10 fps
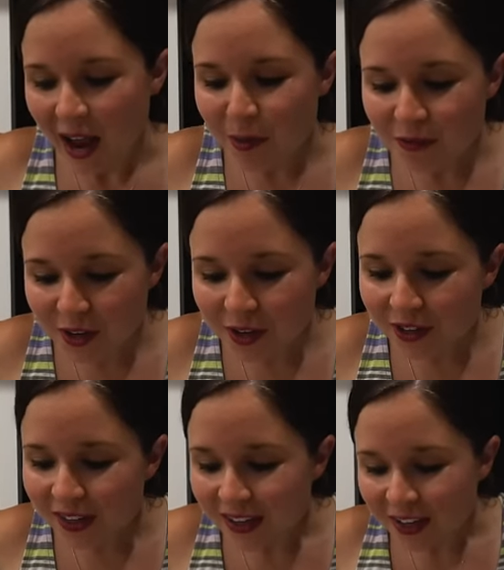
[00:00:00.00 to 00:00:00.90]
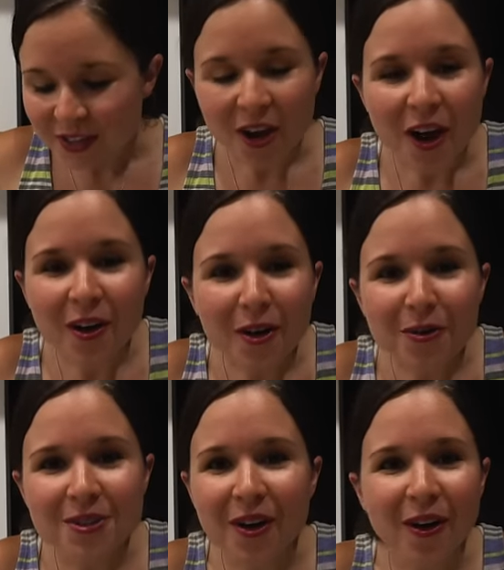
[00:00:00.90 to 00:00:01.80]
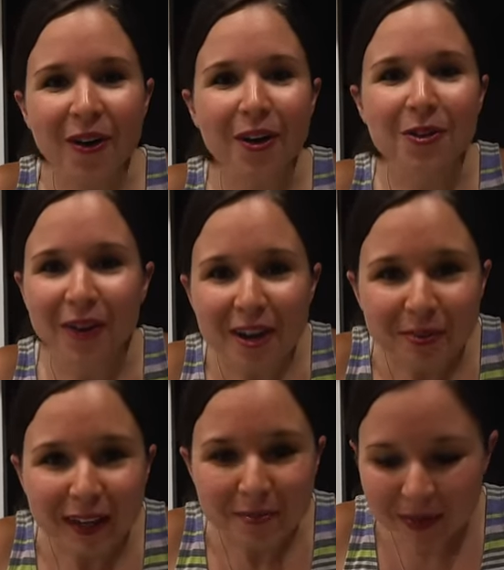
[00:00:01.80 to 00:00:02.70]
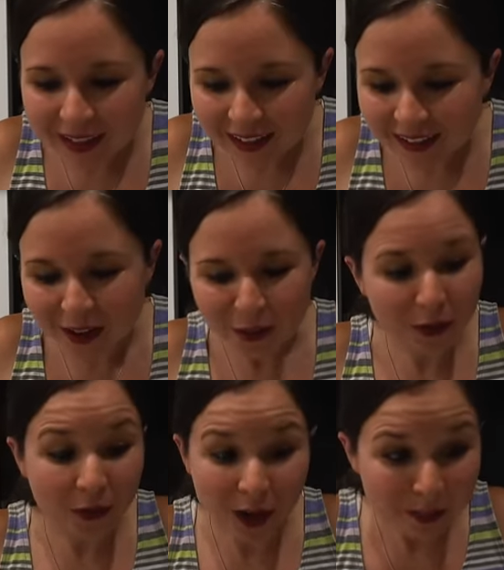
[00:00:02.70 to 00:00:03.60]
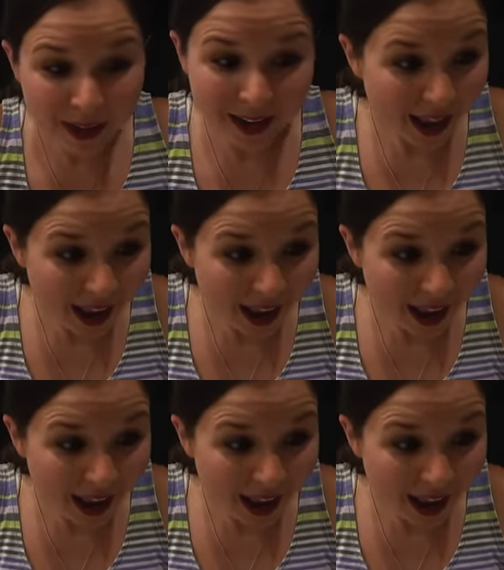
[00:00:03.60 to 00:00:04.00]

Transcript: And we figured tacos are a great plan B, they're a great plan